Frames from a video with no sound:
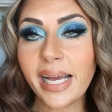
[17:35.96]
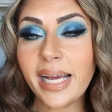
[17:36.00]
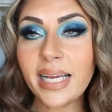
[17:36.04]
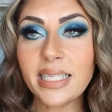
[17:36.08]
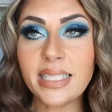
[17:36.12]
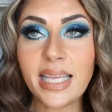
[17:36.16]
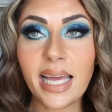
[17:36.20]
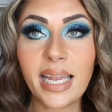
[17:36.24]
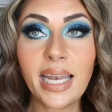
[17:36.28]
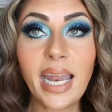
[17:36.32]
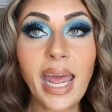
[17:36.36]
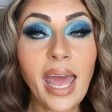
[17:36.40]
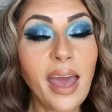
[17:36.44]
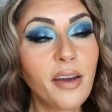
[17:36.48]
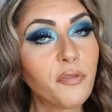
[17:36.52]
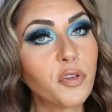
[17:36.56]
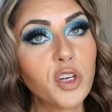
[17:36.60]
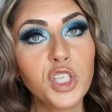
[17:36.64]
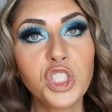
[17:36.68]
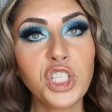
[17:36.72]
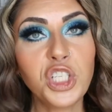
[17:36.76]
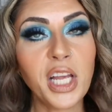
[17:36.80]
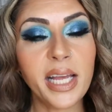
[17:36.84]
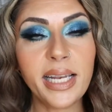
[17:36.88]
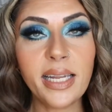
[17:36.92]
Like I said,
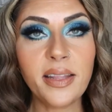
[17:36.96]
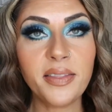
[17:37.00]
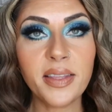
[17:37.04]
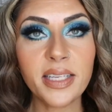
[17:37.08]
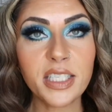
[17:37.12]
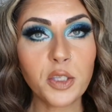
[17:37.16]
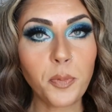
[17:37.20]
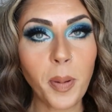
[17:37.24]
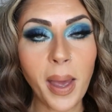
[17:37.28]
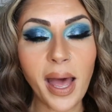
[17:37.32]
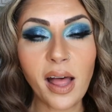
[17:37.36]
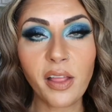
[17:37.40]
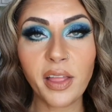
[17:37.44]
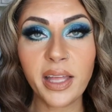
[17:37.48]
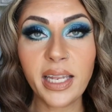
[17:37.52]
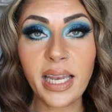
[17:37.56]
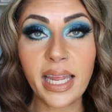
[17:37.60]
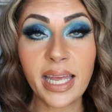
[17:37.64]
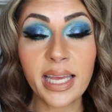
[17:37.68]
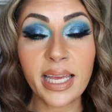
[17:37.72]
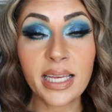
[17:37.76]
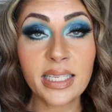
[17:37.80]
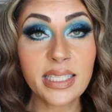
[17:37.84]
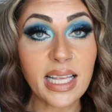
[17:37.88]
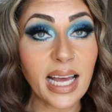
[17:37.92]
every shade in this
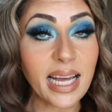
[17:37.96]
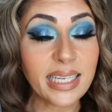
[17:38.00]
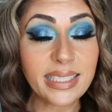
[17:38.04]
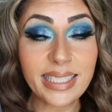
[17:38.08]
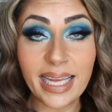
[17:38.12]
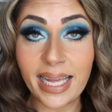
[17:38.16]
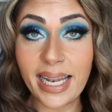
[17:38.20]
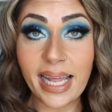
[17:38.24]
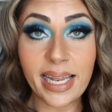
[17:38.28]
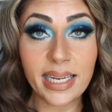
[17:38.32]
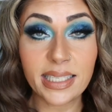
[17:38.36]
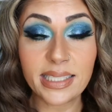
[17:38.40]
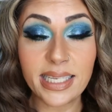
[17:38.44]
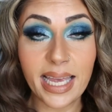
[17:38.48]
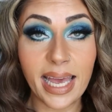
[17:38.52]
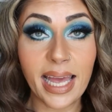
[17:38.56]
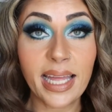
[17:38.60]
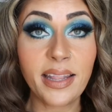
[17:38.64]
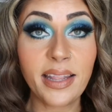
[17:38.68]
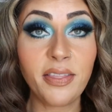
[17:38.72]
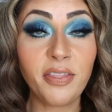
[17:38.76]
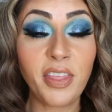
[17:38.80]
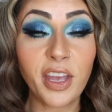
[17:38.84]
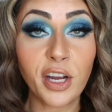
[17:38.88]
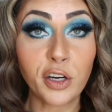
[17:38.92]
palette is ten out of
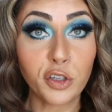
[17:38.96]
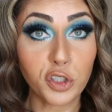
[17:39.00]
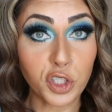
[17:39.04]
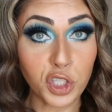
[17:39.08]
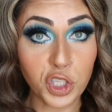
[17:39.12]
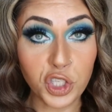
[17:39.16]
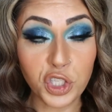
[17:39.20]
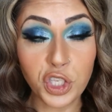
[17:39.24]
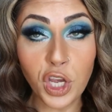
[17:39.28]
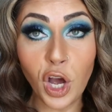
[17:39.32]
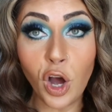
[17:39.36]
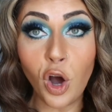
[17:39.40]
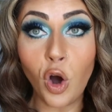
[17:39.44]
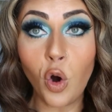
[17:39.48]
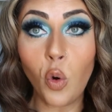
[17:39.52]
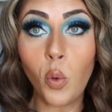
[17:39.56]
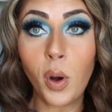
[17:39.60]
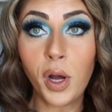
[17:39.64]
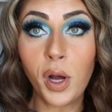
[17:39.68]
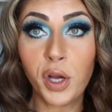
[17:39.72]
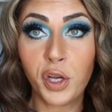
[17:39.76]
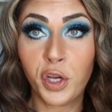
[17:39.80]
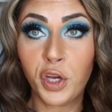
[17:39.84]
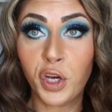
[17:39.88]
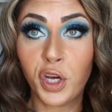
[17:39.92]
ten. They're
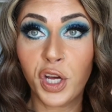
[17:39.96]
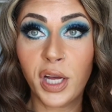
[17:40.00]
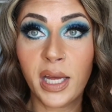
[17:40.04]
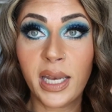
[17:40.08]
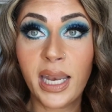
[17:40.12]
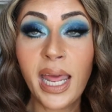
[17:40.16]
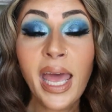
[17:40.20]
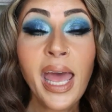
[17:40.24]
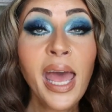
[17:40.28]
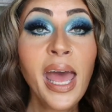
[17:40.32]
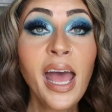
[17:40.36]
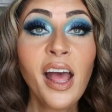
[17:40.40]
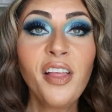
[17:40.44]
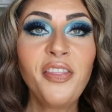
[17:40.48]
so good.